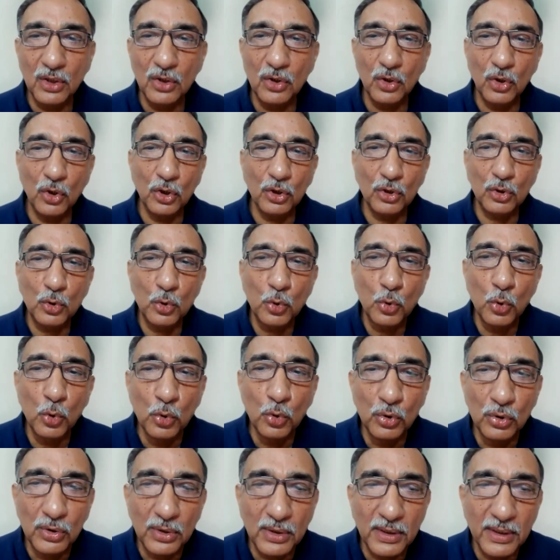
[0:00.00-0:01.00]
or
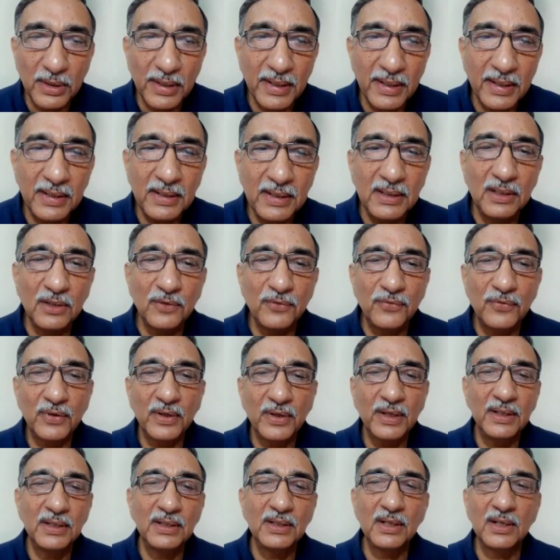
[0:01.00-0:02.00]
kung in
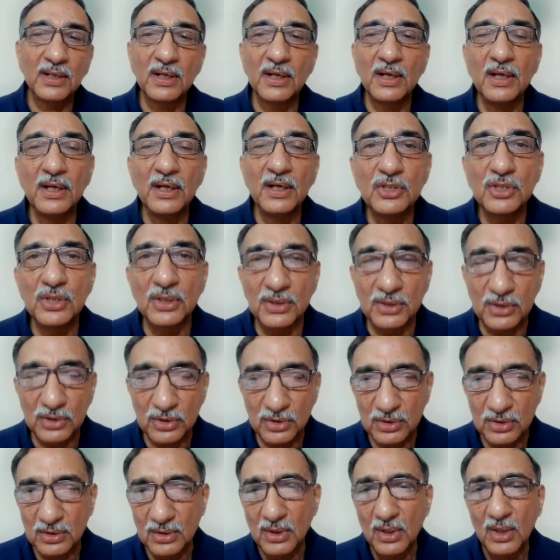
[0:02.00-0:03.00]
different
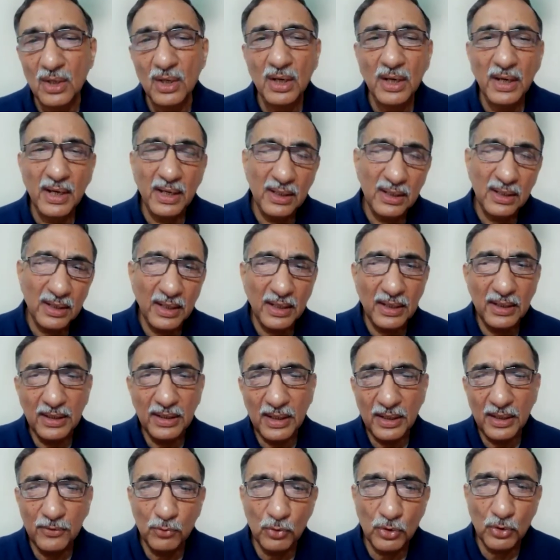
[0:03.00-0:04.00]
religions. And
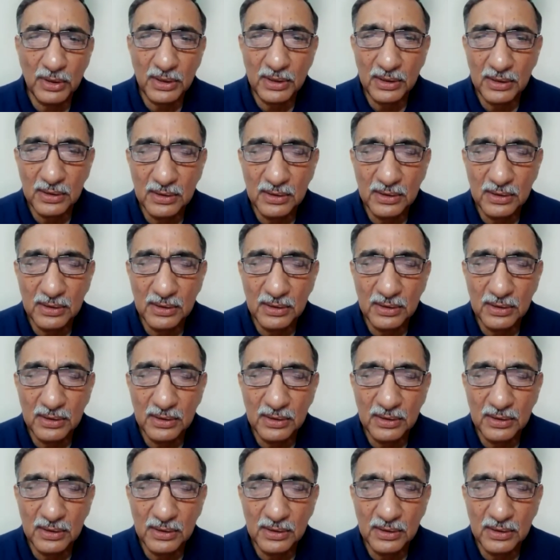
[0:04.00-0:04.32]
I would,